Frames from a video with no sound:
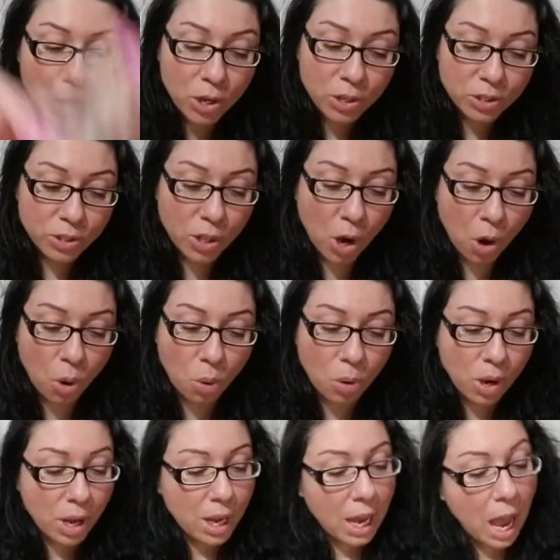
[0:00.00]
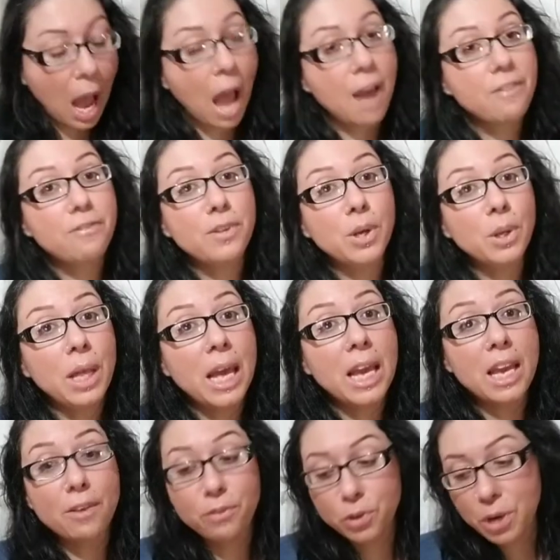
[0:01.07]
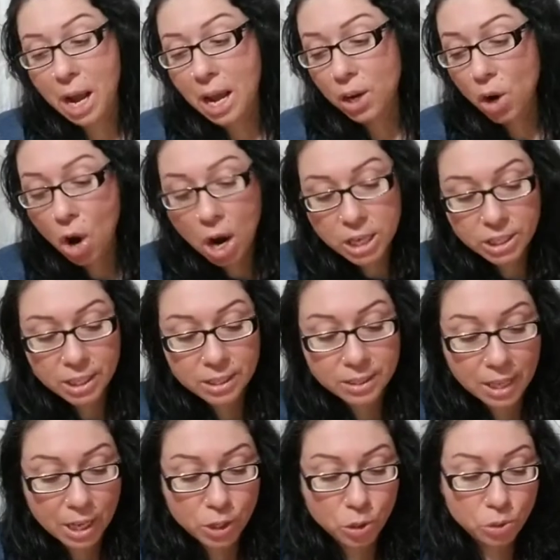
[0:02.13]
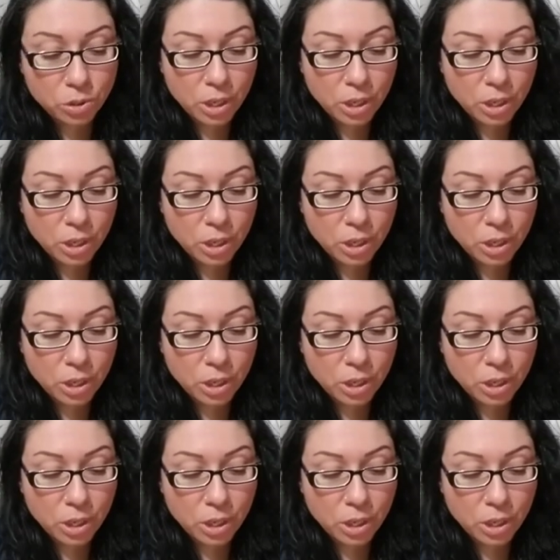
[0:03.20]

So I feel like if you're not cautious and